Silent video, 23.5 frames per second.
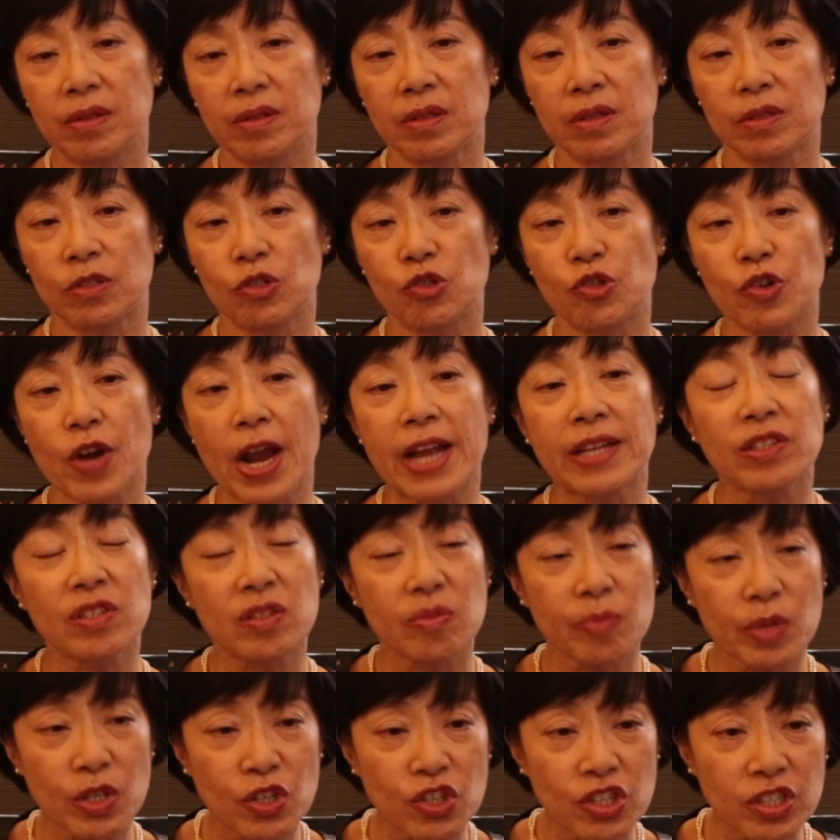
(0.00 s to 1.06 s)
the
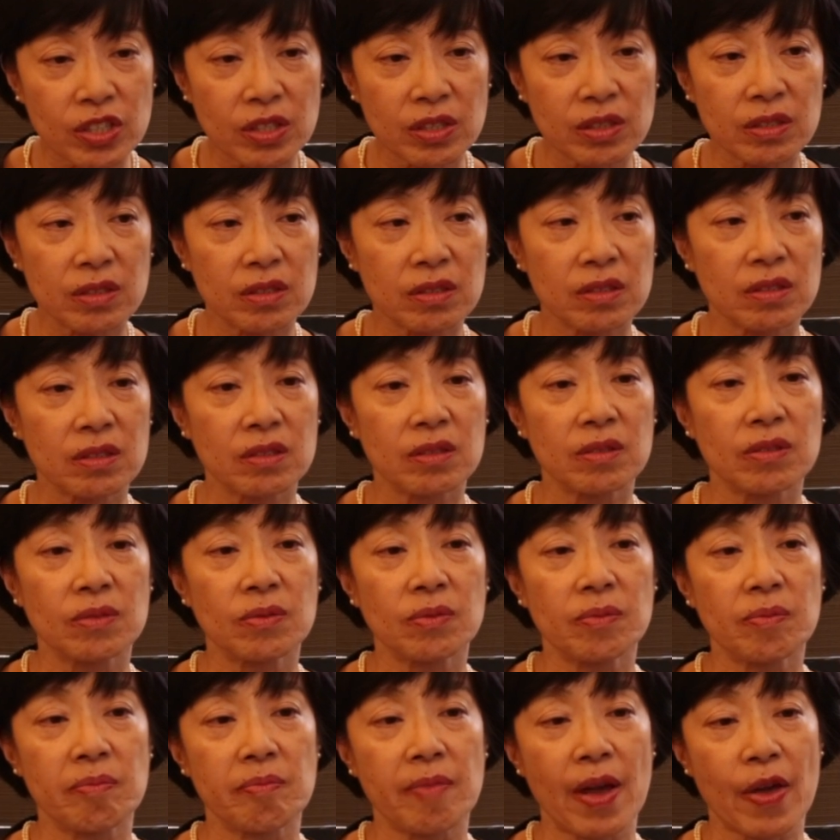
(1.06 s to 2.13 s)

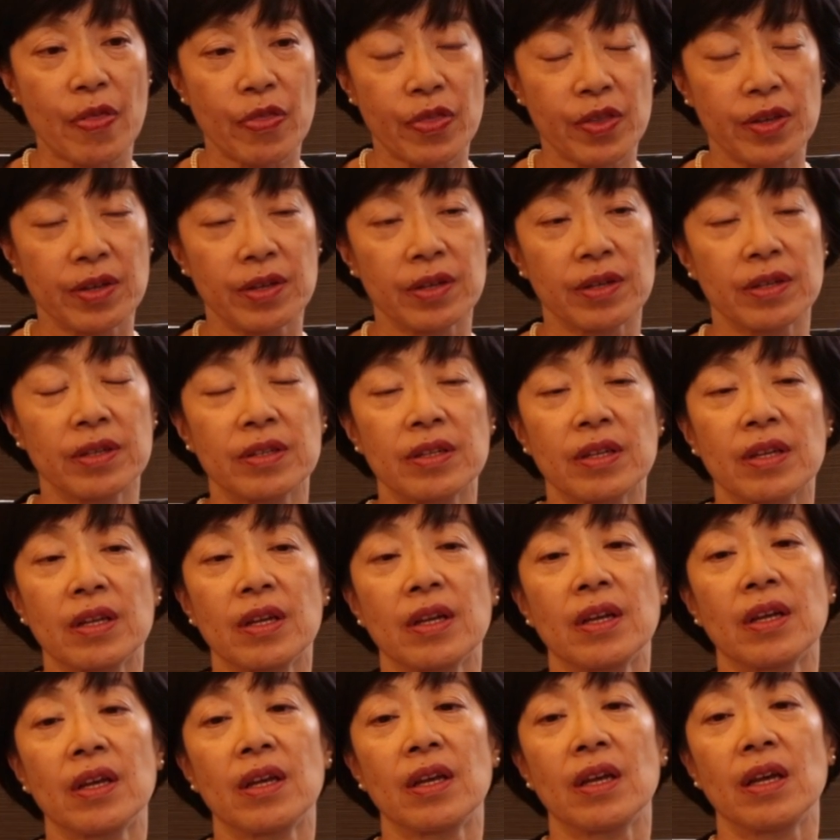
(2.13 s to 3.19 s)
transmission method
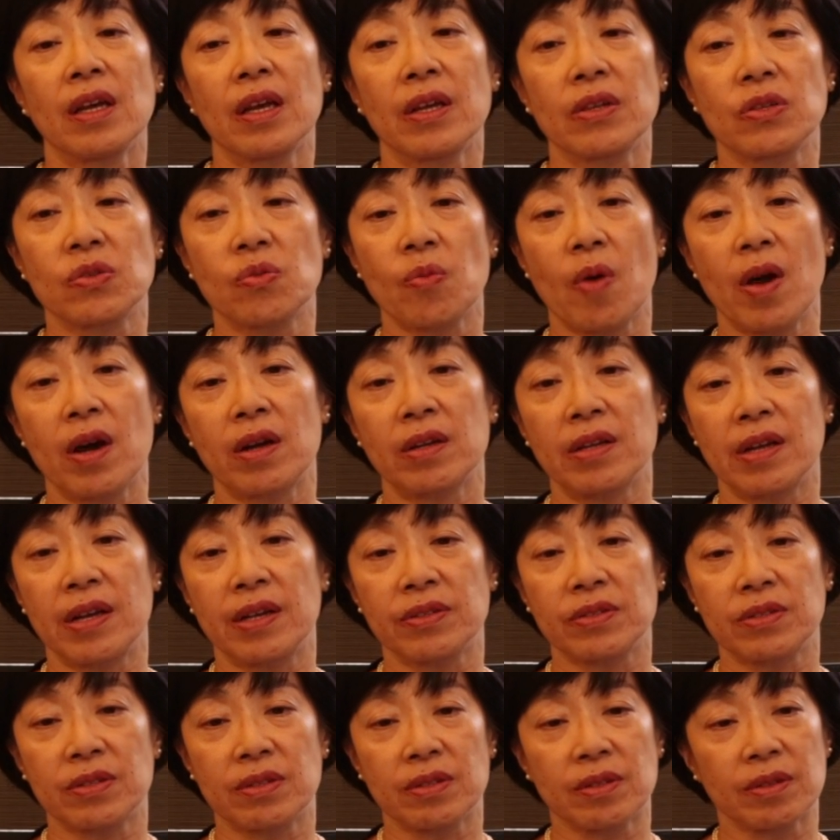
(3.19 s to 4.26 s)
as well
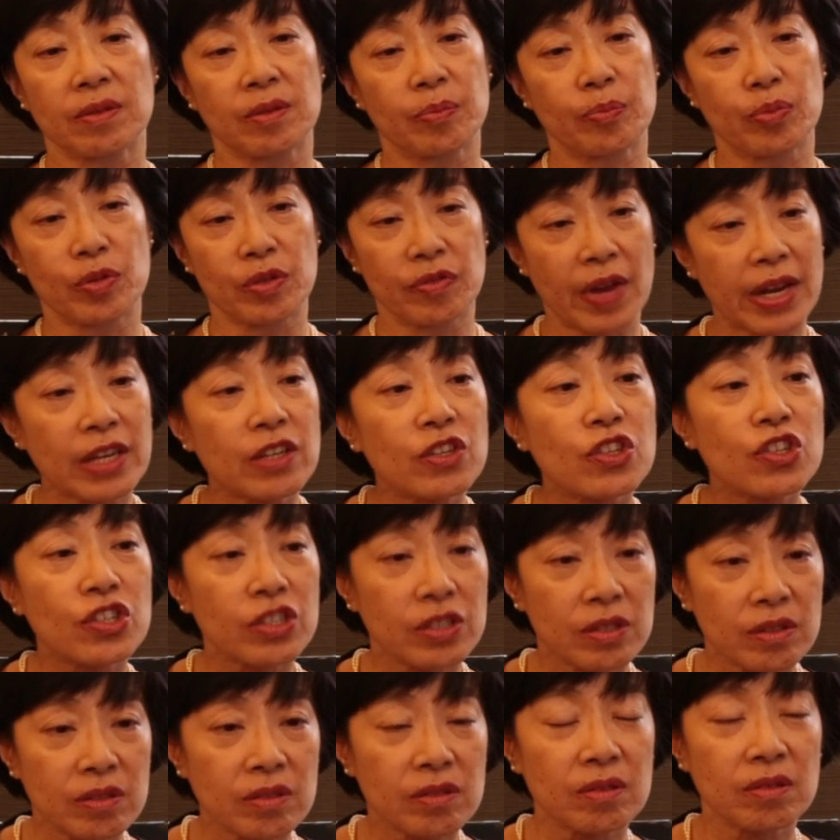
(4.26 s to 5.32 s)
as the
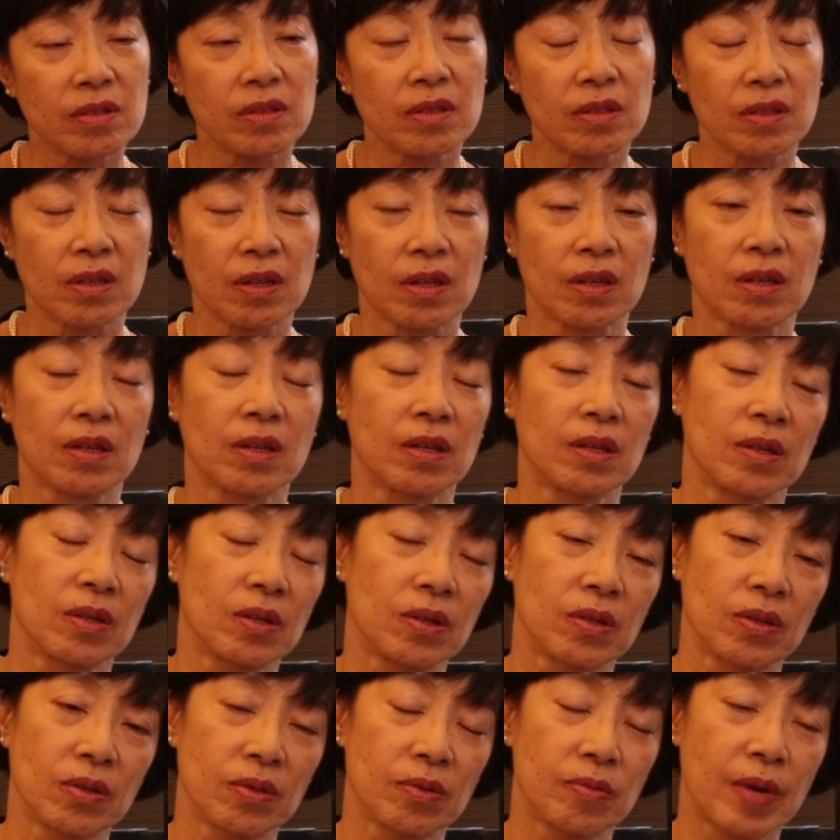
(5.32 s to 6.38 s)
prevention
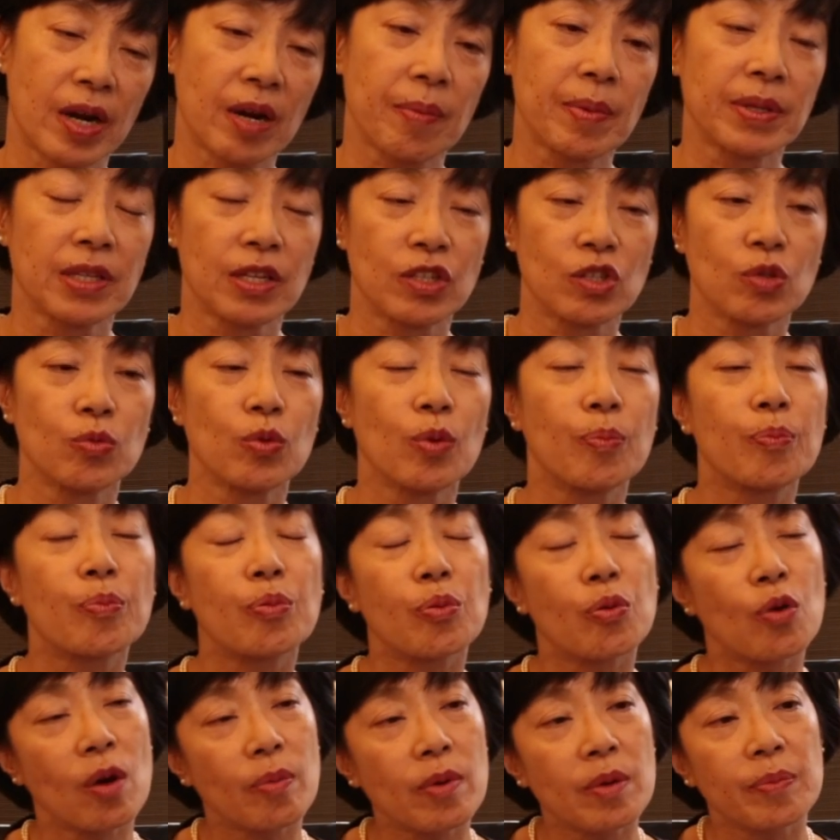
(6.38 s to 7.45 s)
recommendation would
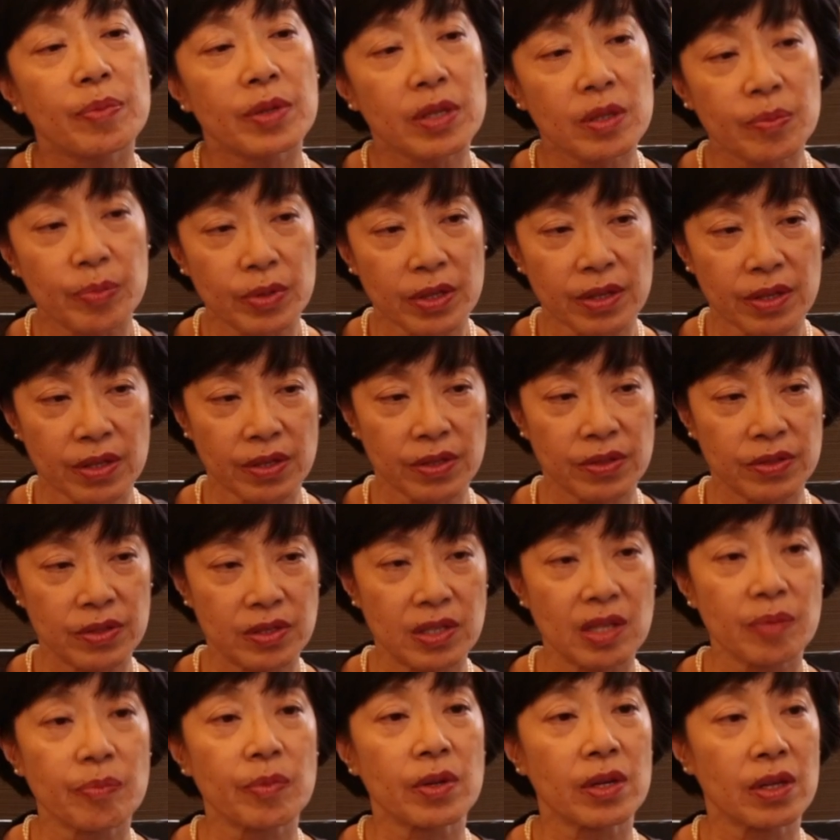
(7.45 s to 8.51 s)
probably be
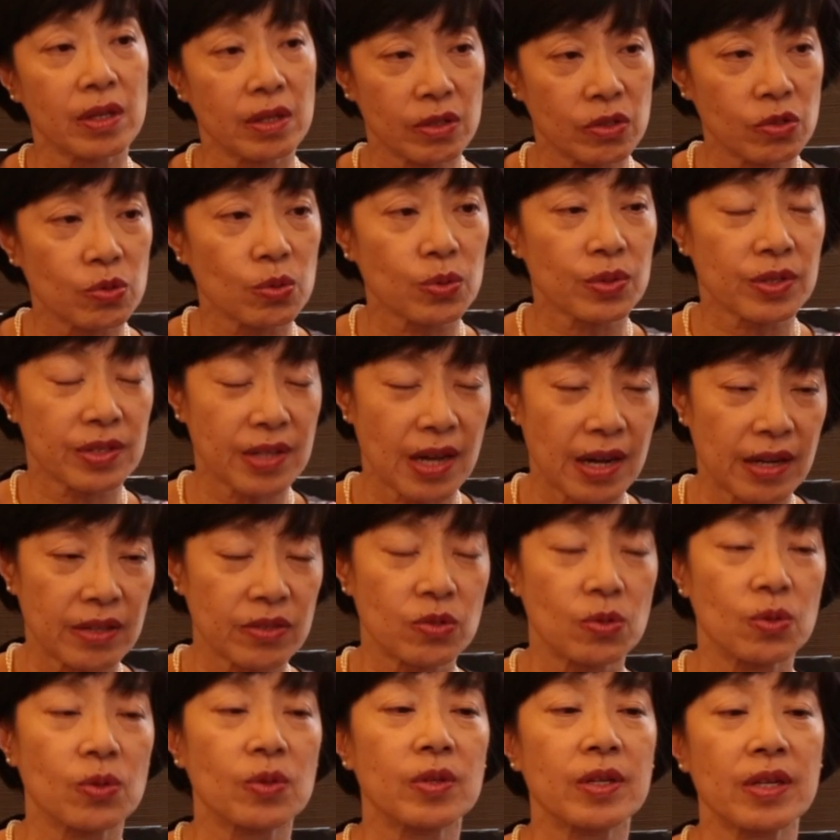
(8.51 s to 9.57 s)
similar to SARS.
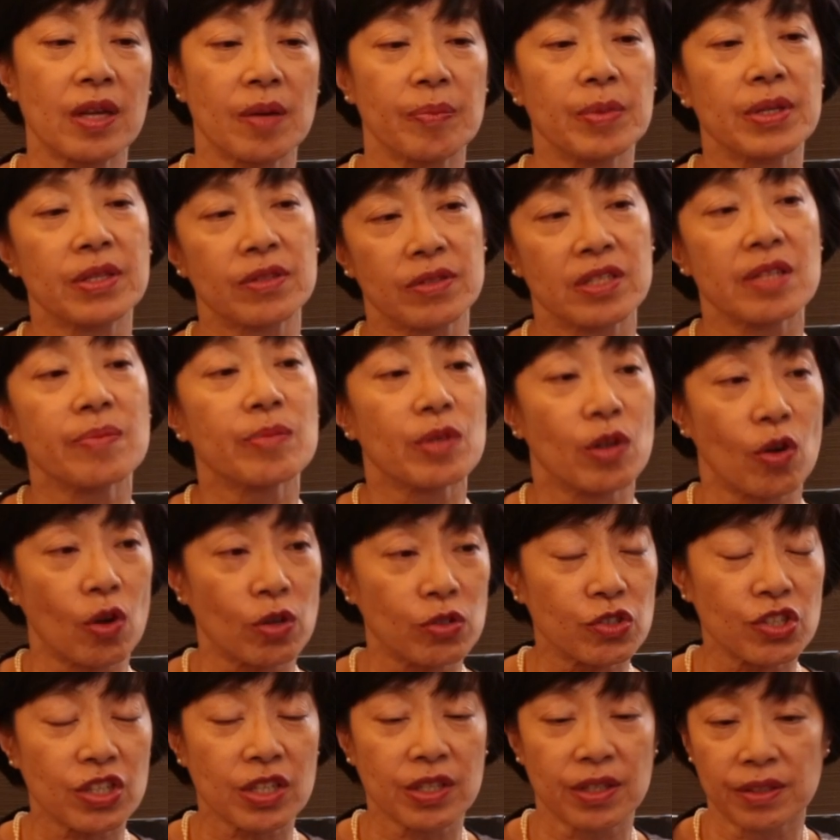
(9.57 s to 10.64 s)
So, I mean, it seems
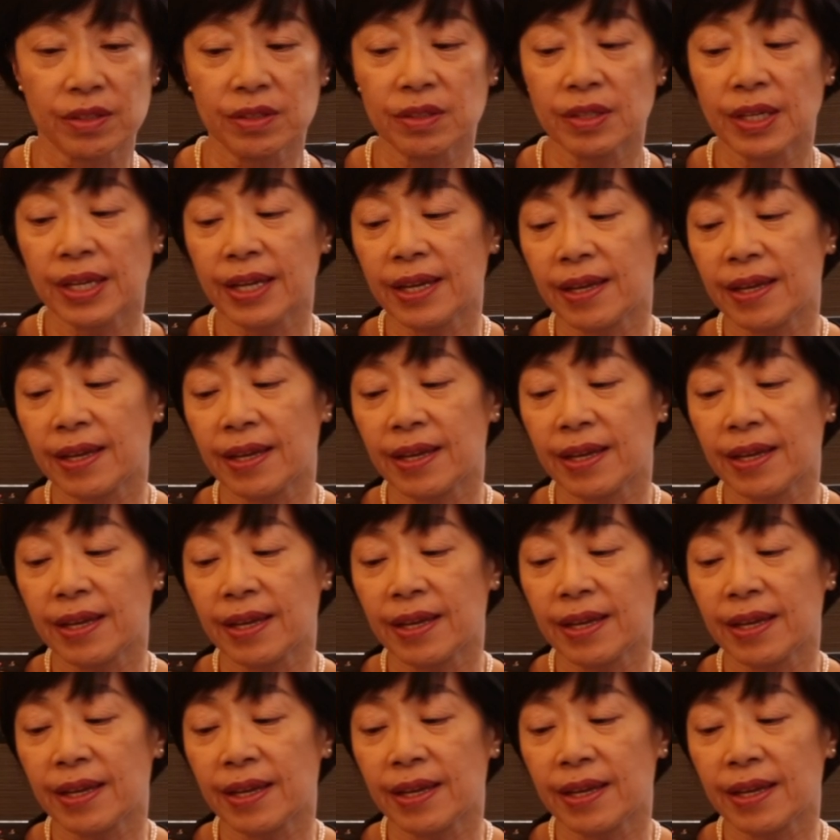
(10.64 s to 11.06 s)
logical.